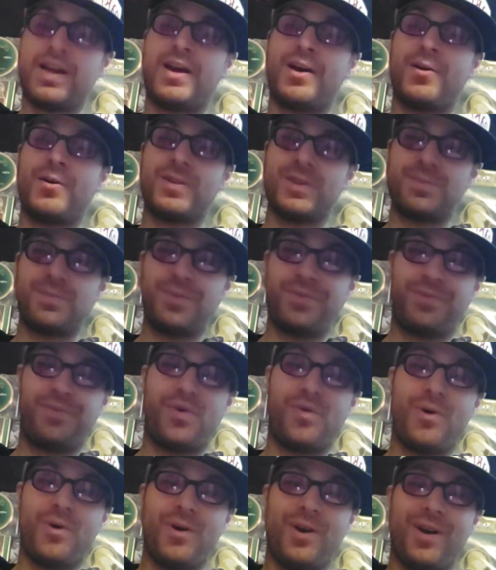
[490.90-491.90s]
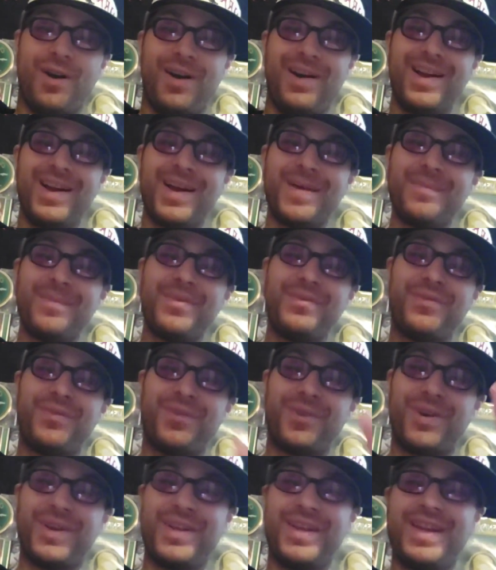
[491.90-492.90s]
and hours before
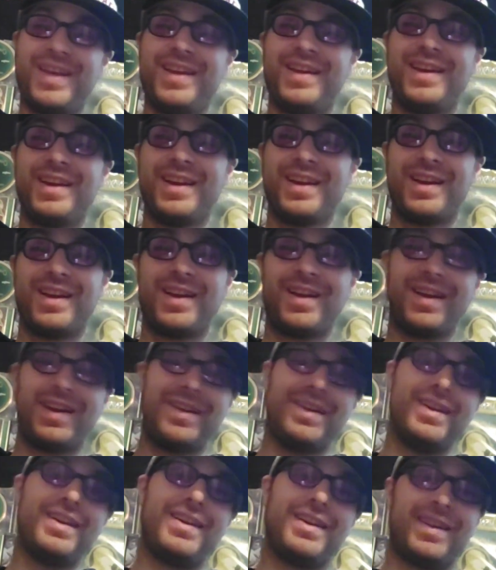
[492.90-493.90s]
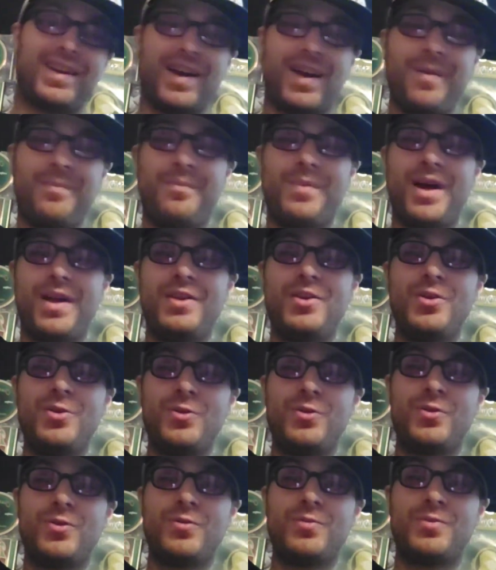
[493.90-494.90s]
they cut my
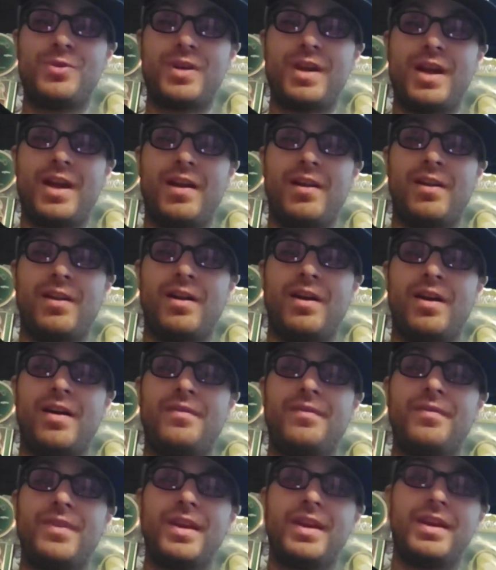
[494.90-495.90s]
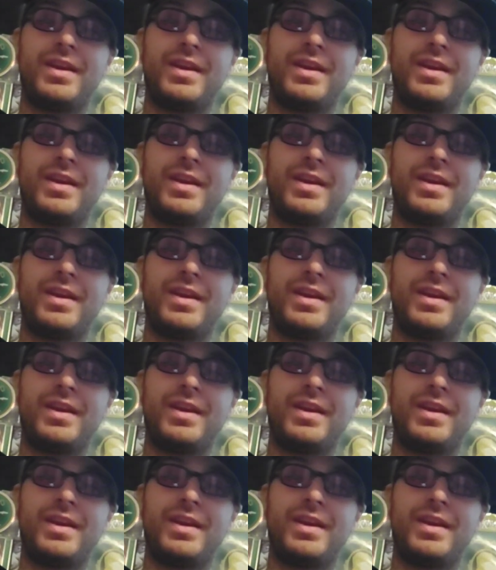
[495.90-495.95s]
YouTube channel off.